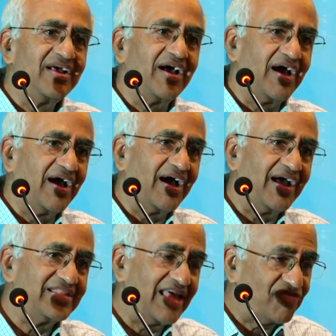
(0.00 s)

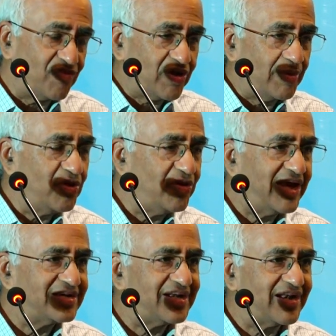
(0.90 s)
and therefore
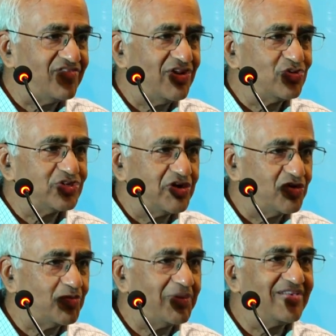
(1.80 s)
communication revolution
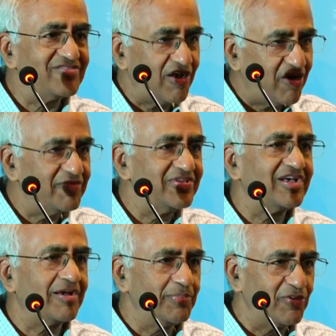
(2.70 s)
took place along with the
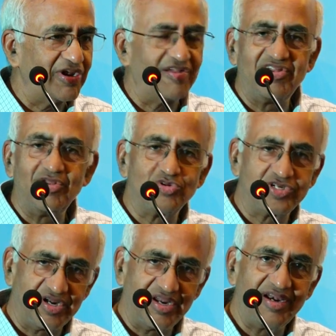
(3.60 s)
computer
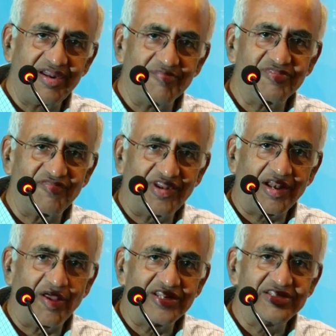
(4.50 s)
revolution in terms of
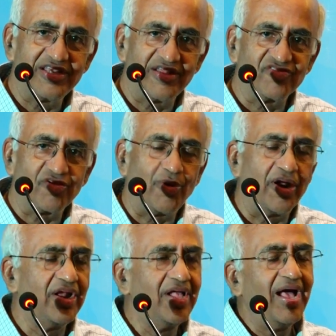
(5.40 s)
technology and so on,